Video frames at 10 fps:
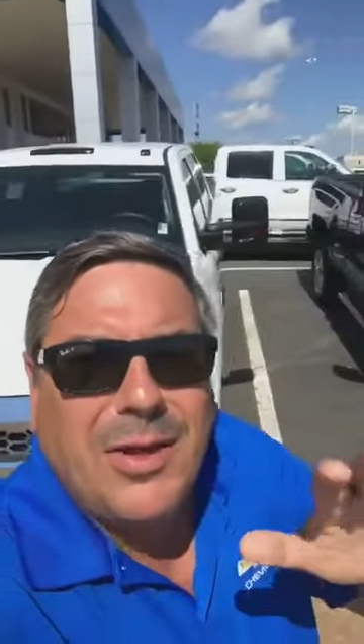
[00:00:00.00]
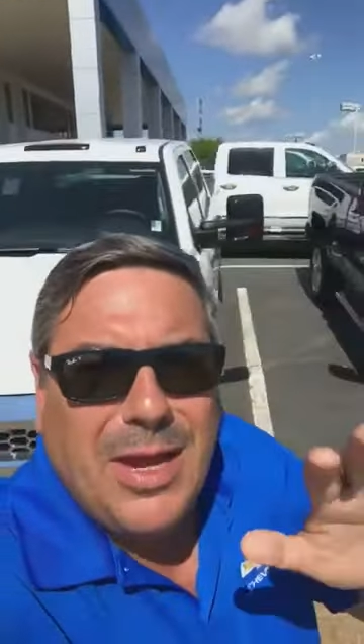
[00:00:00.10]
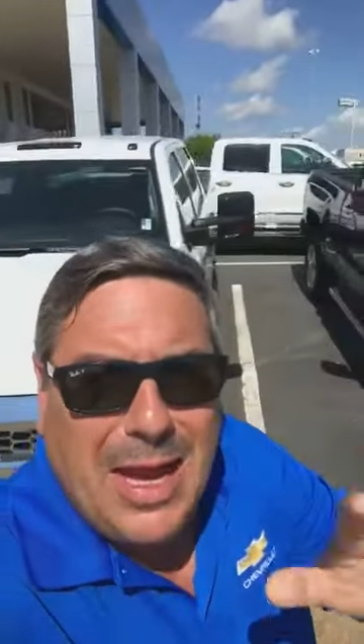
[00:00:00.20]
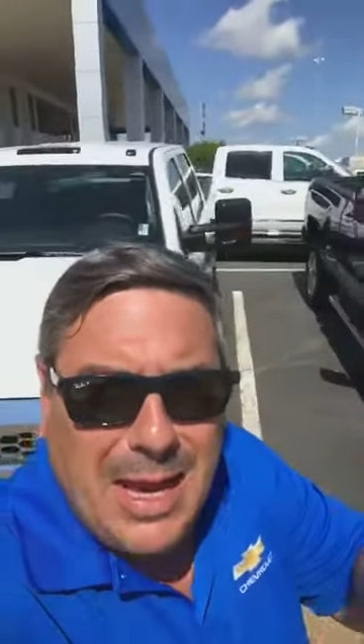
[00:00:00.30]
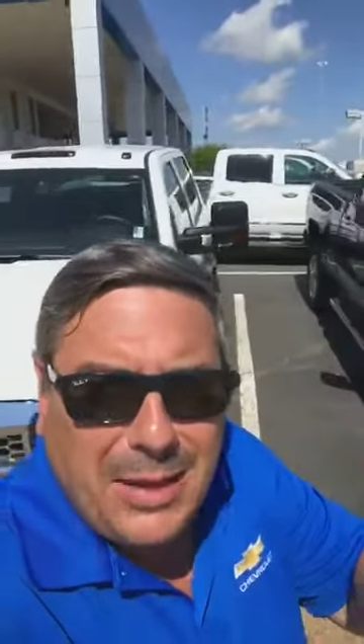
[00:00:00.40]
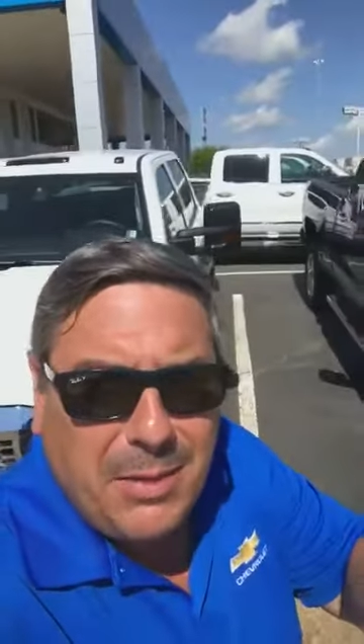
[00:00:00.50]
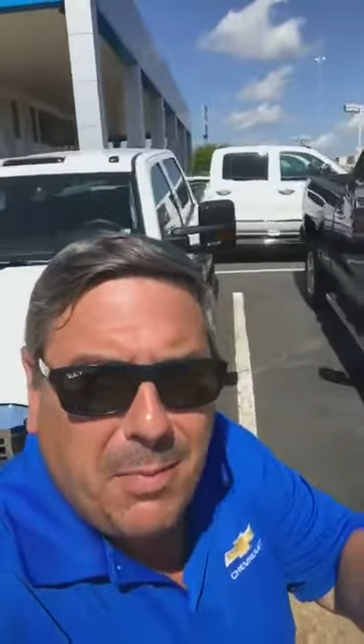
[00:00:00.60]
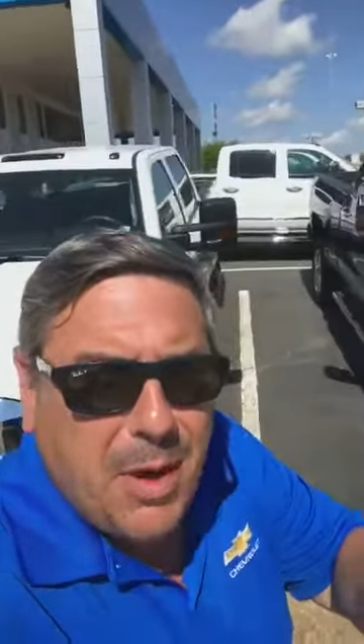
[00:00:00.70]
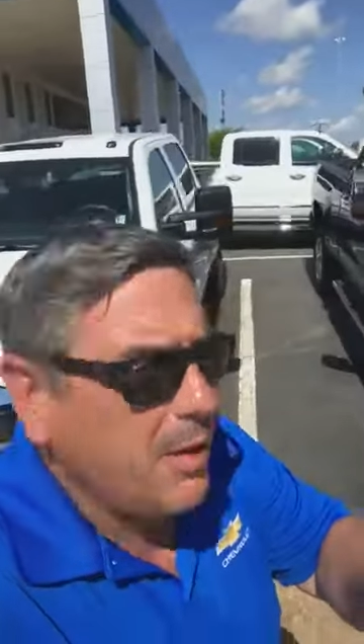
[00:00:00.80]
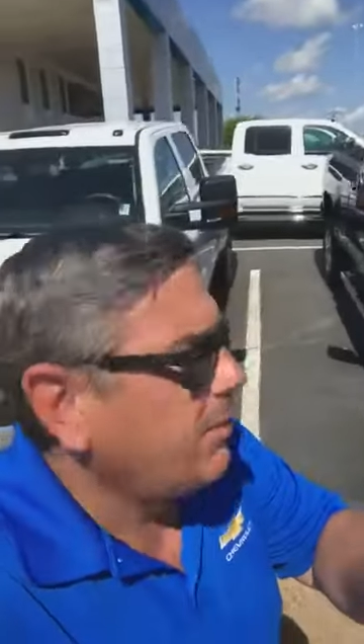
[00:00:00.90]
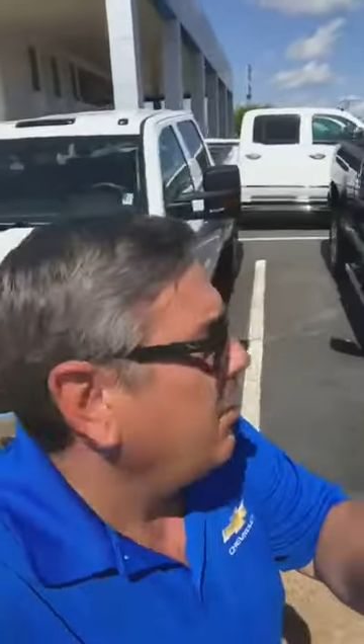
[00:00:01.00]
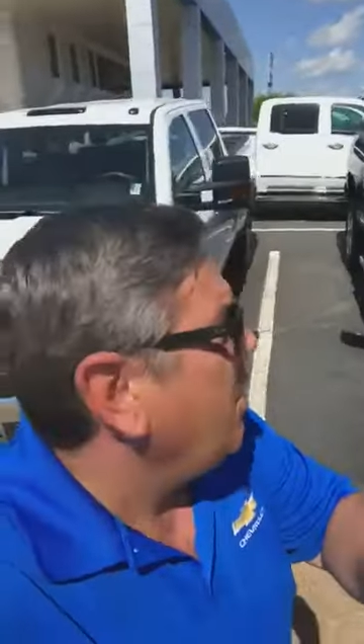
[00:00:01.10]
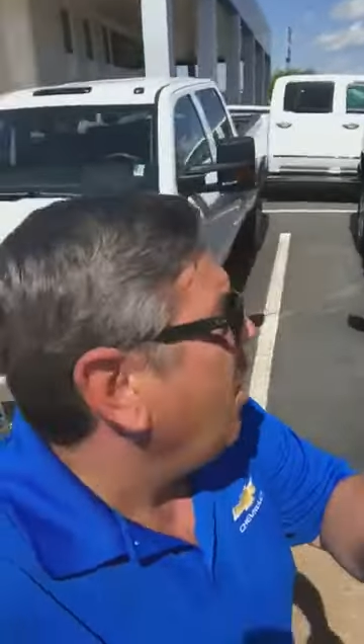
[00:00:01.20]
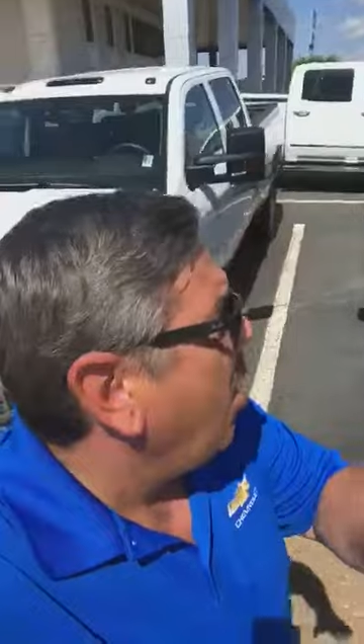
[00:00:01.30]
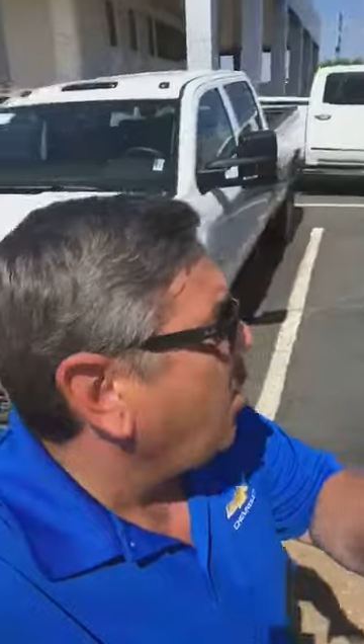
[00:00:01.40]
to the end of the month
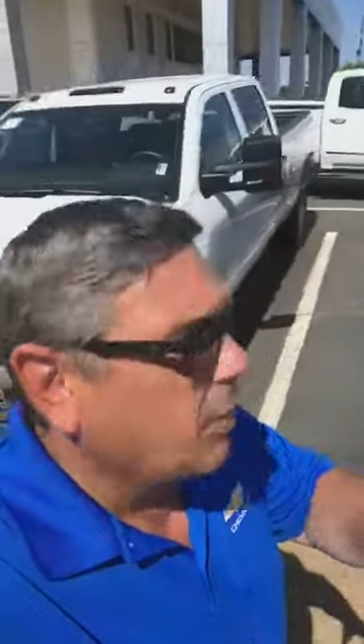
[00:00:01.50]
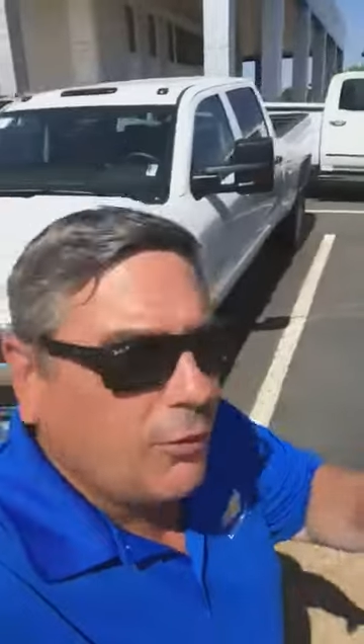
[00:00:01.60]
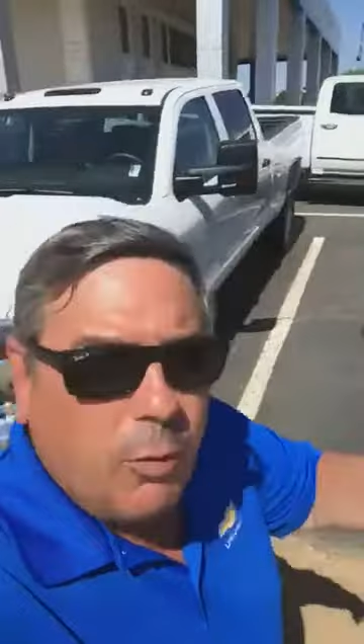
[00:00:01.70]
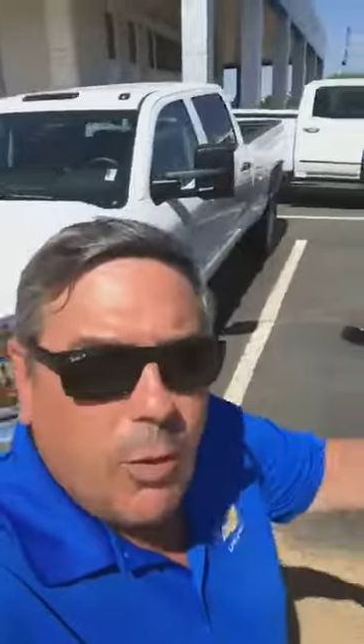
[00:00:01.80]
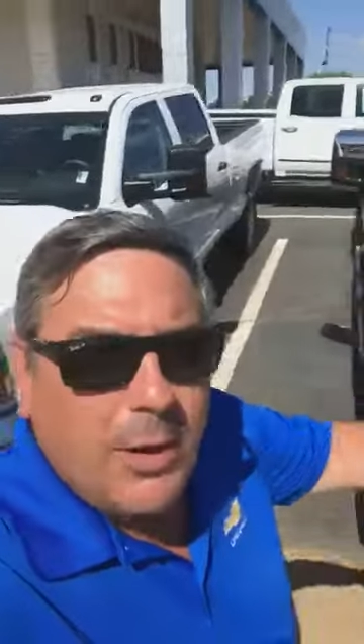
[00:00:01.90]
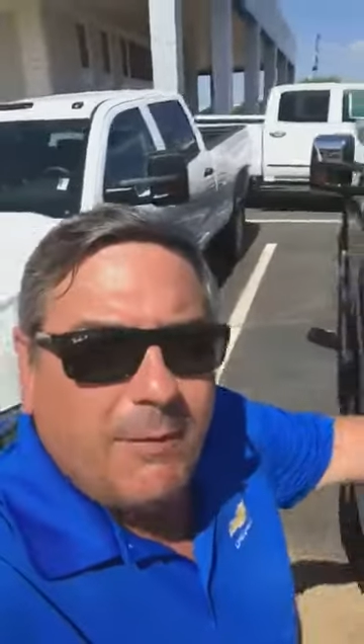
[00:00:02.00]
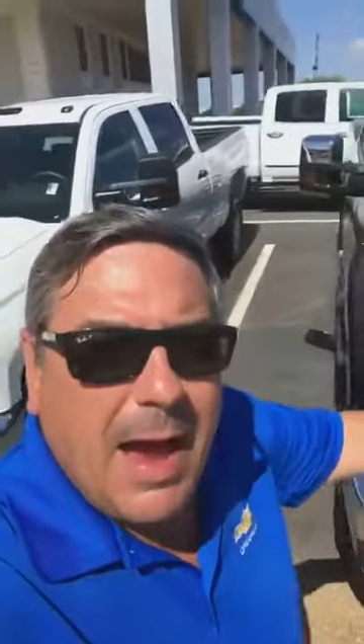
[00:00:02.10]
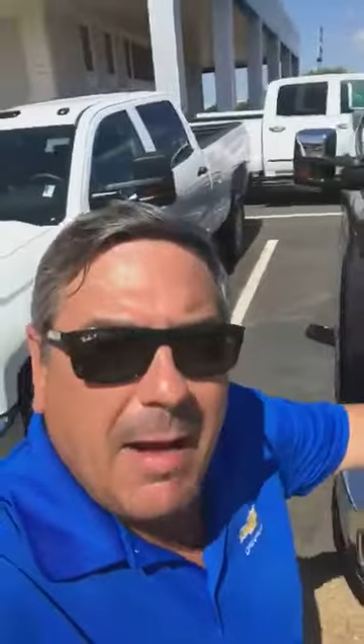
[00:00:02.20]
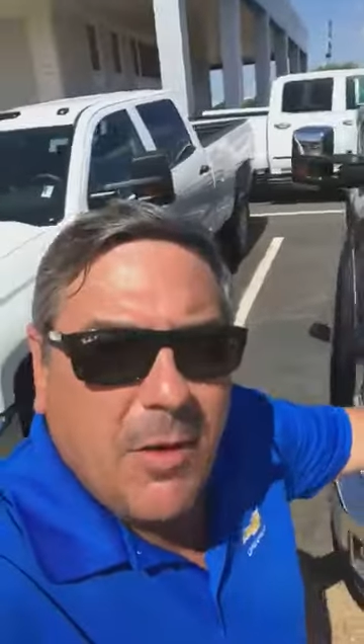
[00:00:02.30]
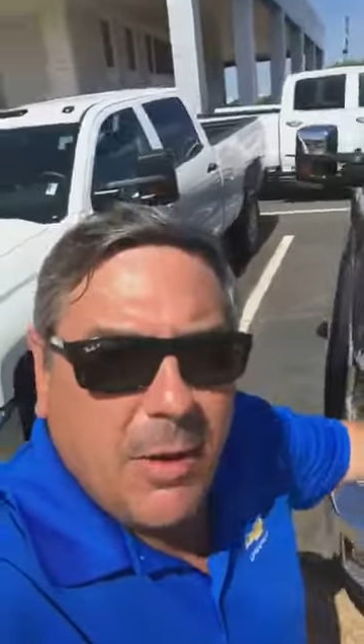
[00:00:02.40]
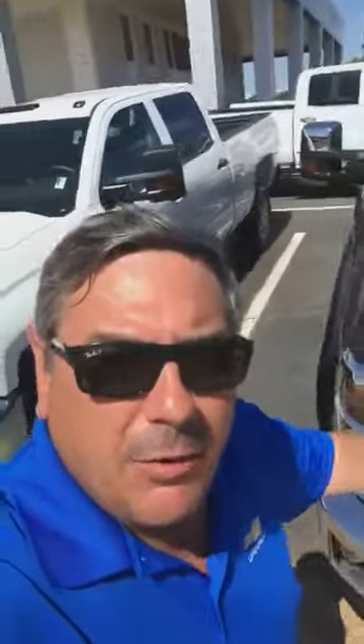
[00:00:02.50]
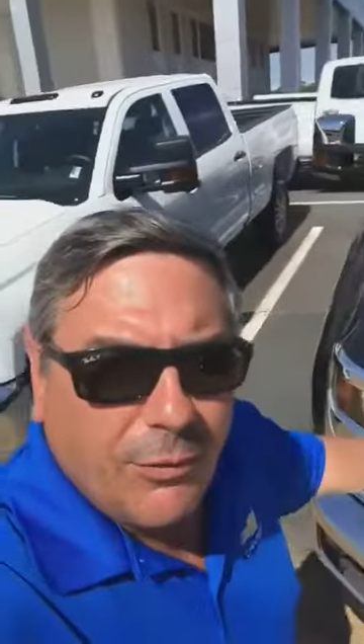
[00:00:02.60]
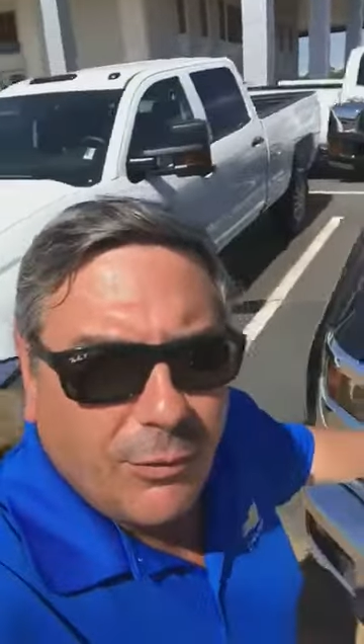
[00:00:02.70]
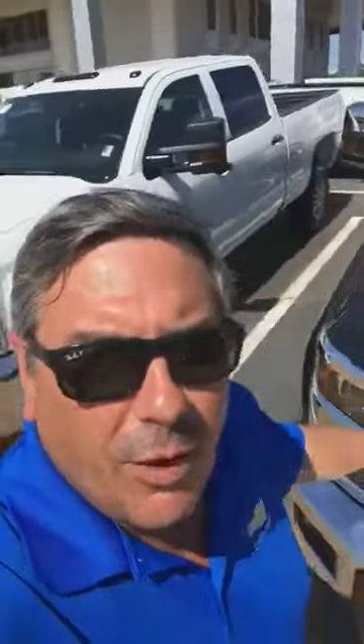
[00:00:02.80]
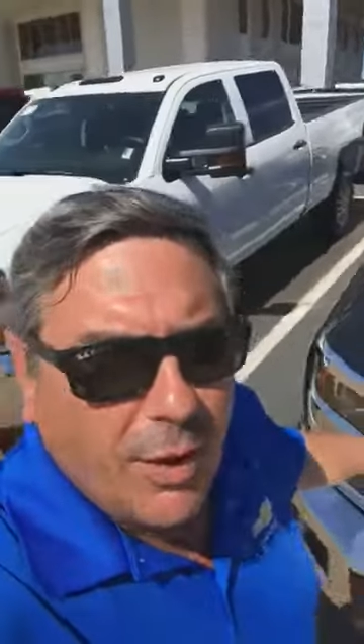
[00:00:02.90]
on our
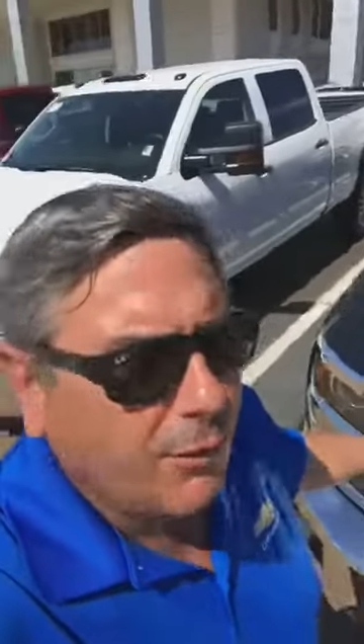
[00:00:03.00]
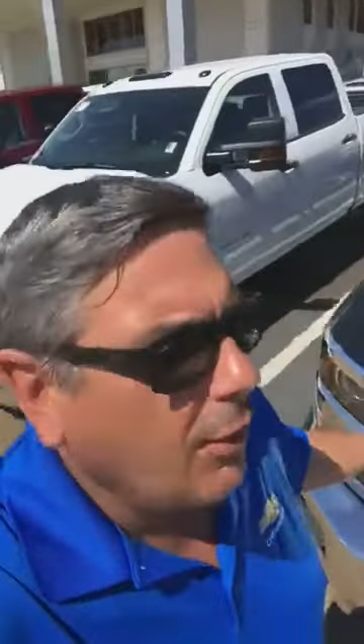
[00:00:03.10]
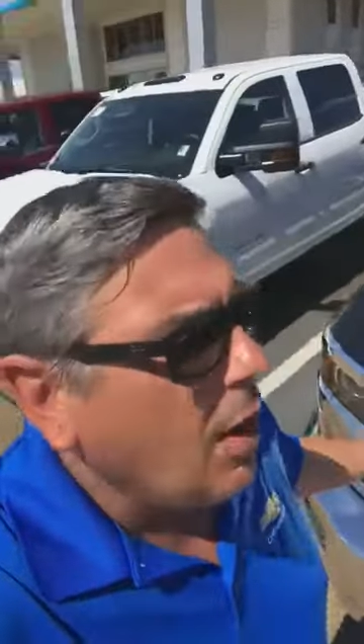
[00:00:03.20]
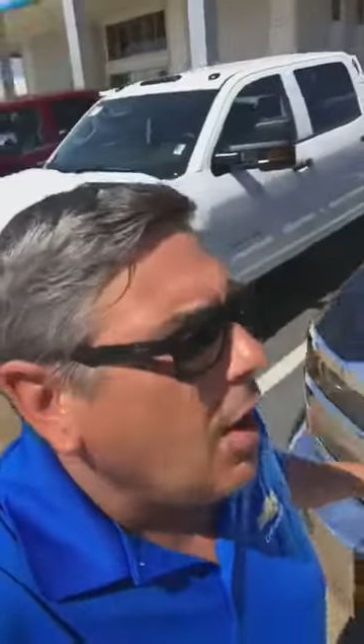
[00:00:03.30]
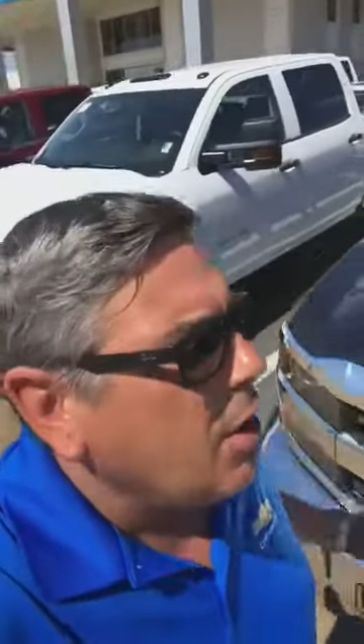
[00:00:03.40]
2,500 trucks.